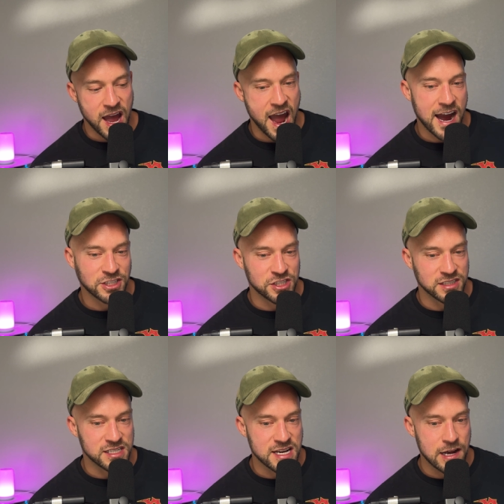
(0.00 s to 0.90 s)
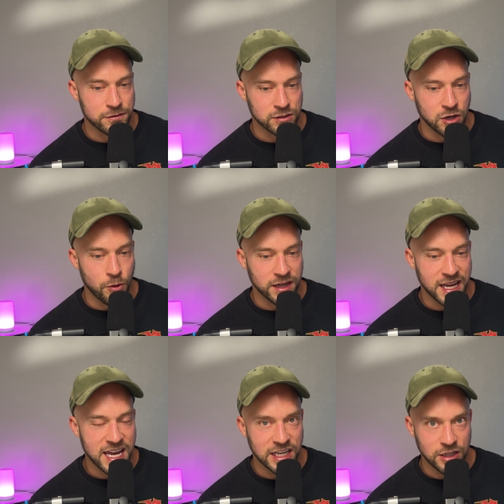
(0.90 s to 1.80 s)
Ashton's never going
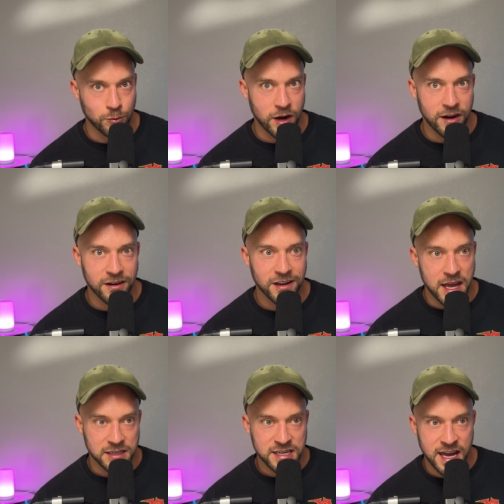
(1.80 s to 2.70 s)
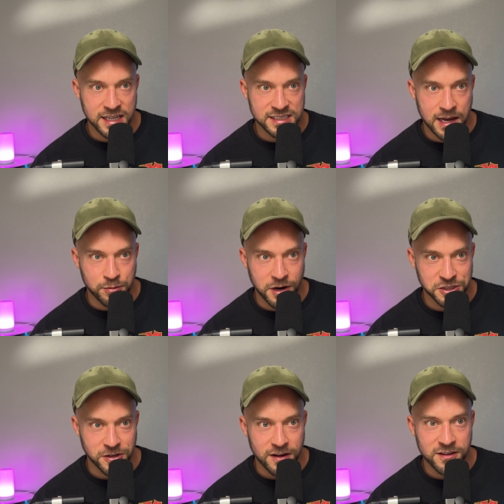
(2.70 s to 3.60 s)
anywhere, it takes that
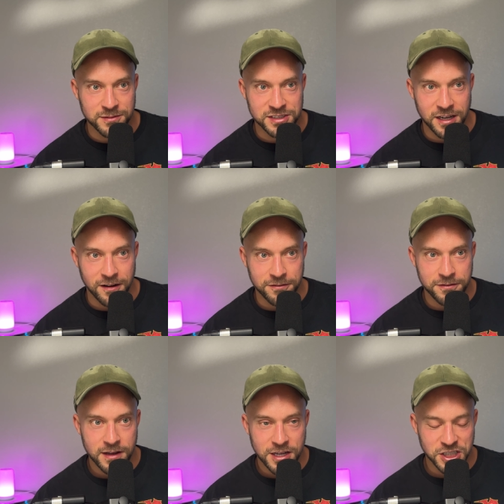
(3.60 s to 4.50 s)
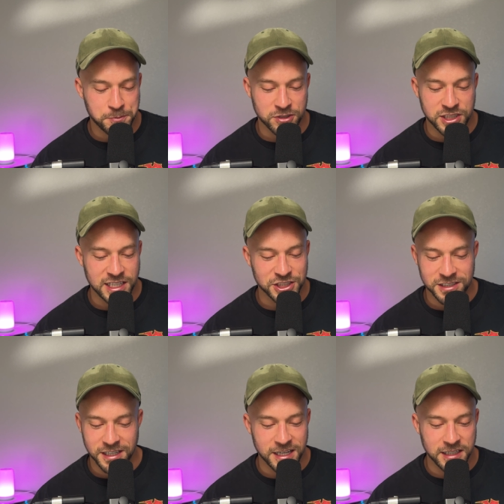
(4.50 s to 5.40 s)
pressure off himself. It's just
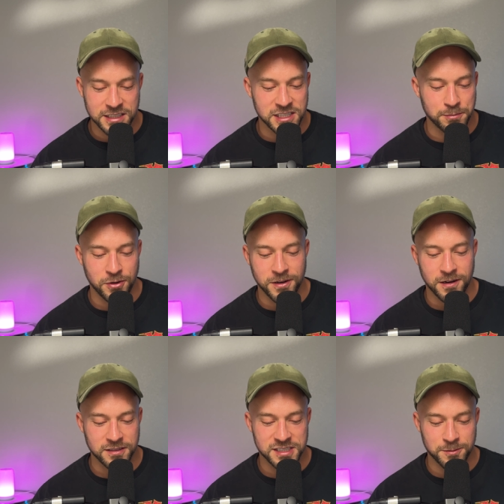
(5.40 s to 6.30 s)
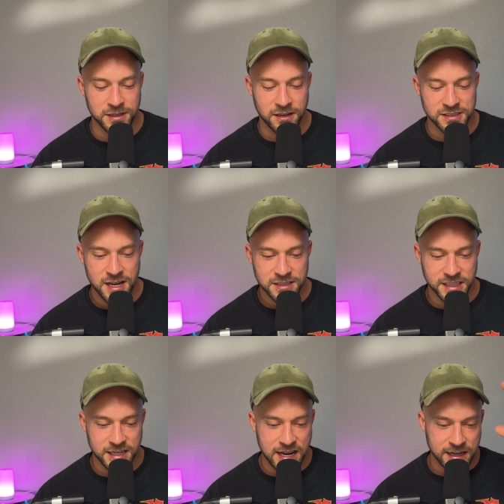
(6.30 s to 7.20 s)
projection, and he gets to put it on someone else. It's
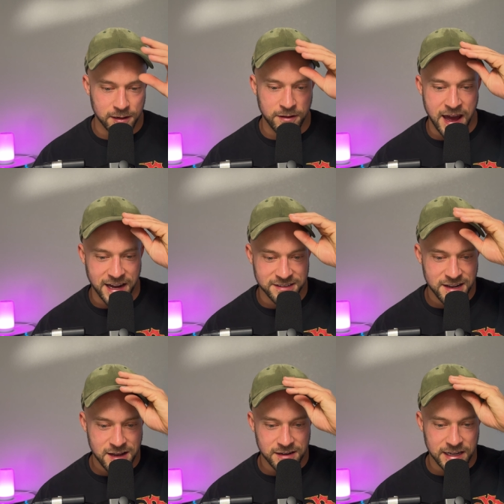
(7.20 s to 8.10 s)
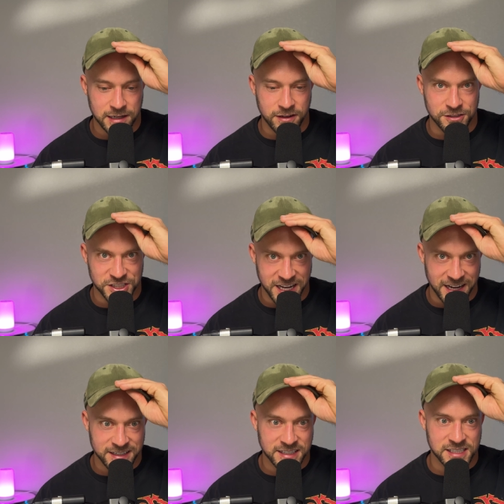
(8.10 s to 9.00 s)
like a negative hat, negative energy
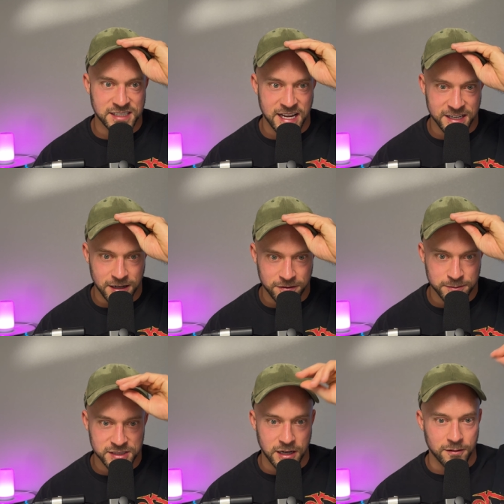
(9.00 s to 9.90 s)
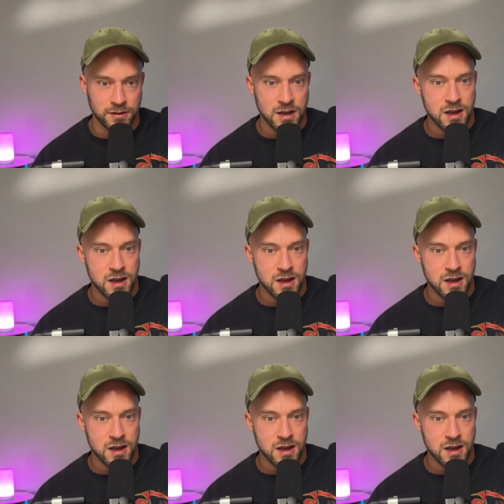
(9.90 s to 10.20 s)
hat. He gets to take it off himself,